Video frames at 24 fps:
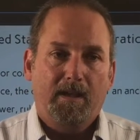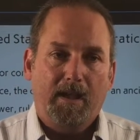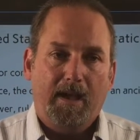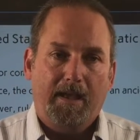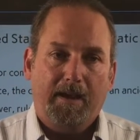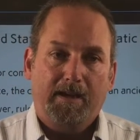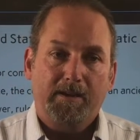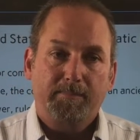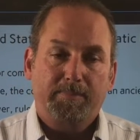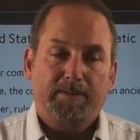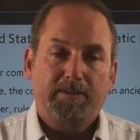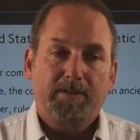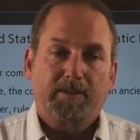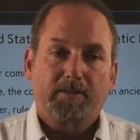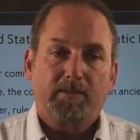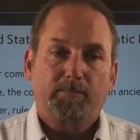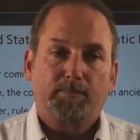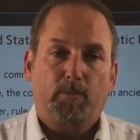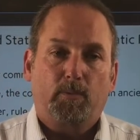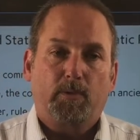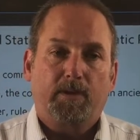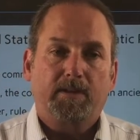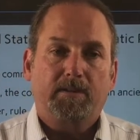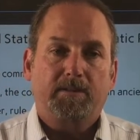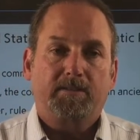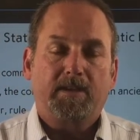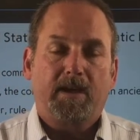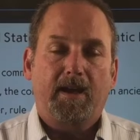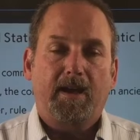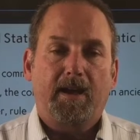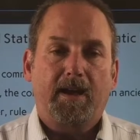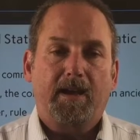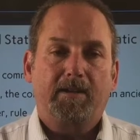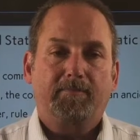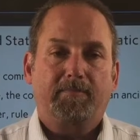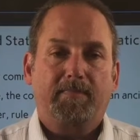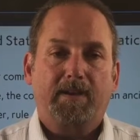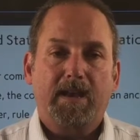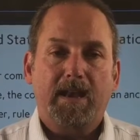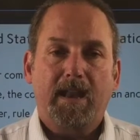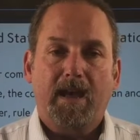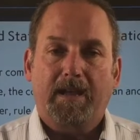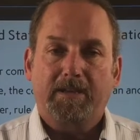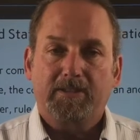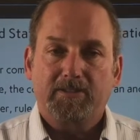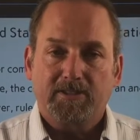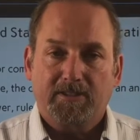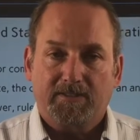At any particular point in time,
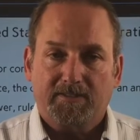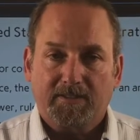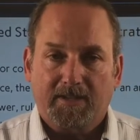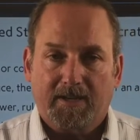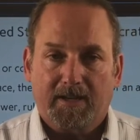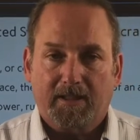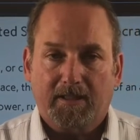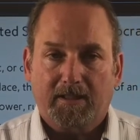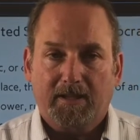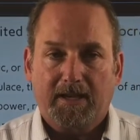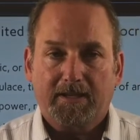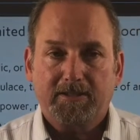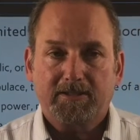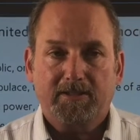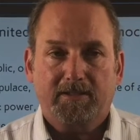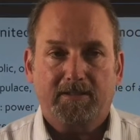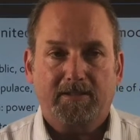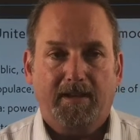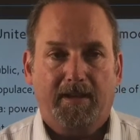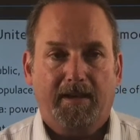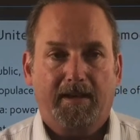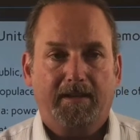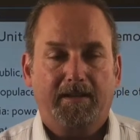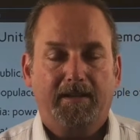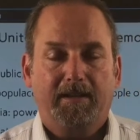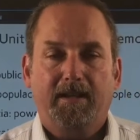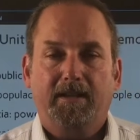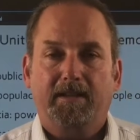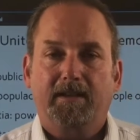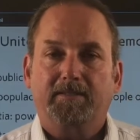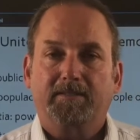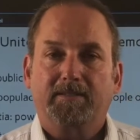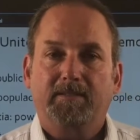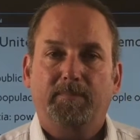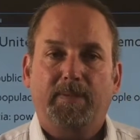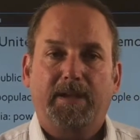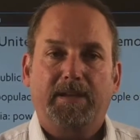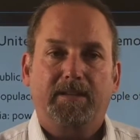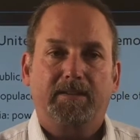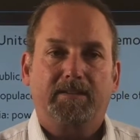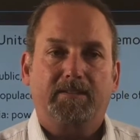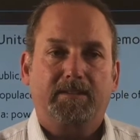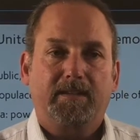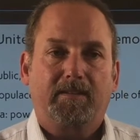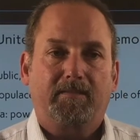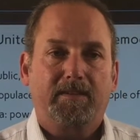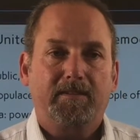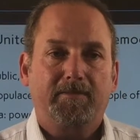not just on election day, an estimated
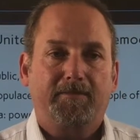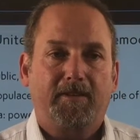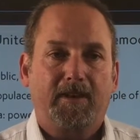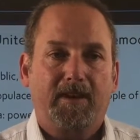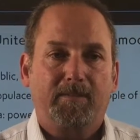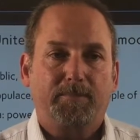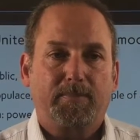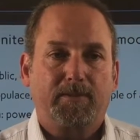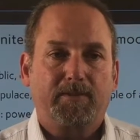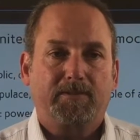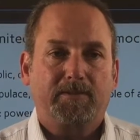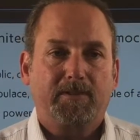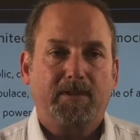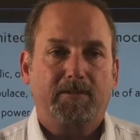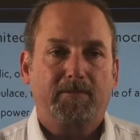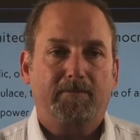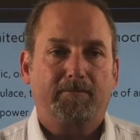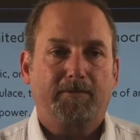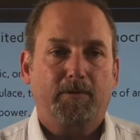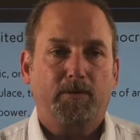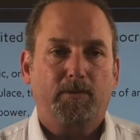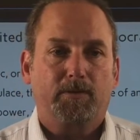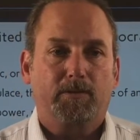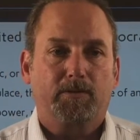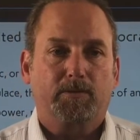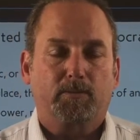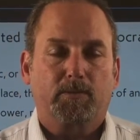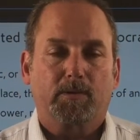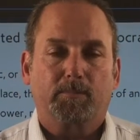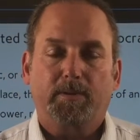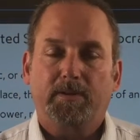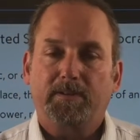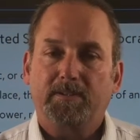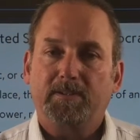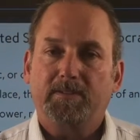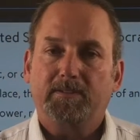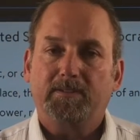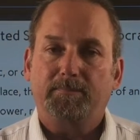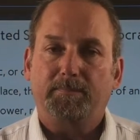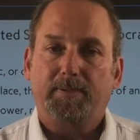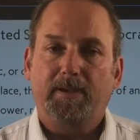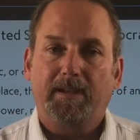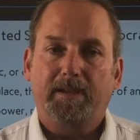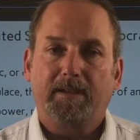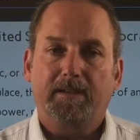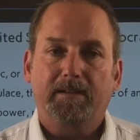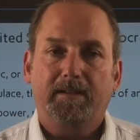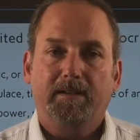75% of voters were
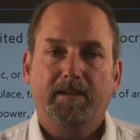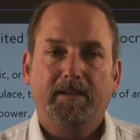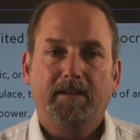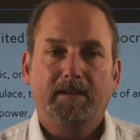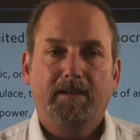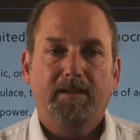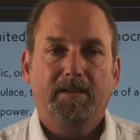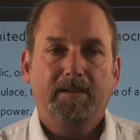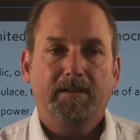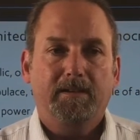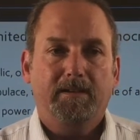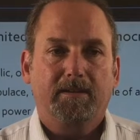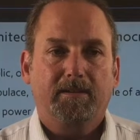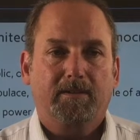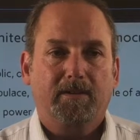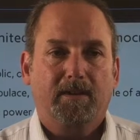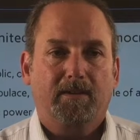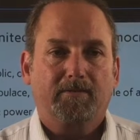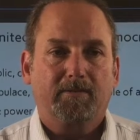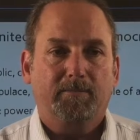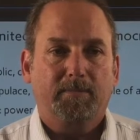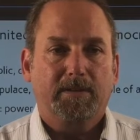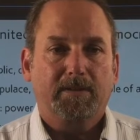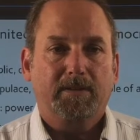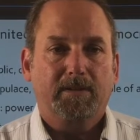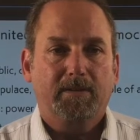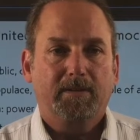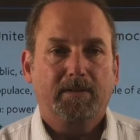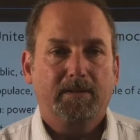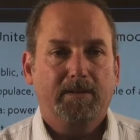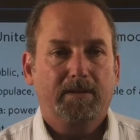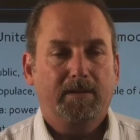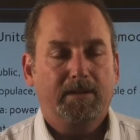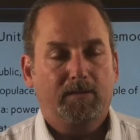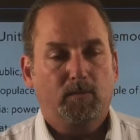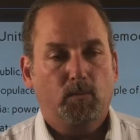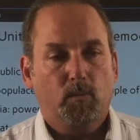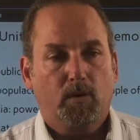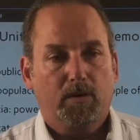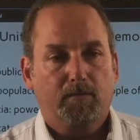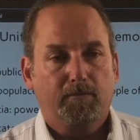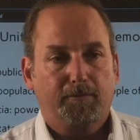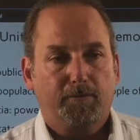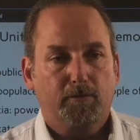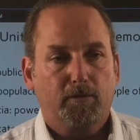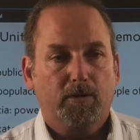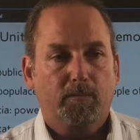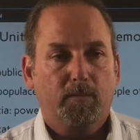participating in government in
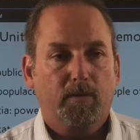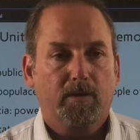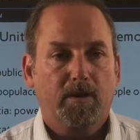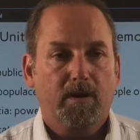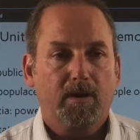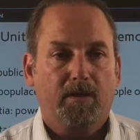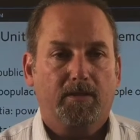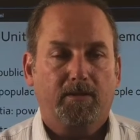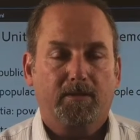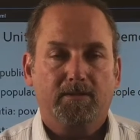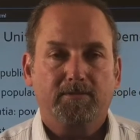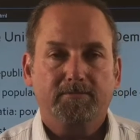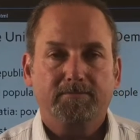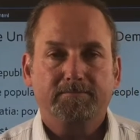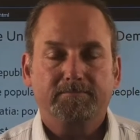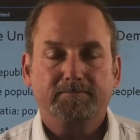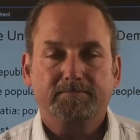one form or another.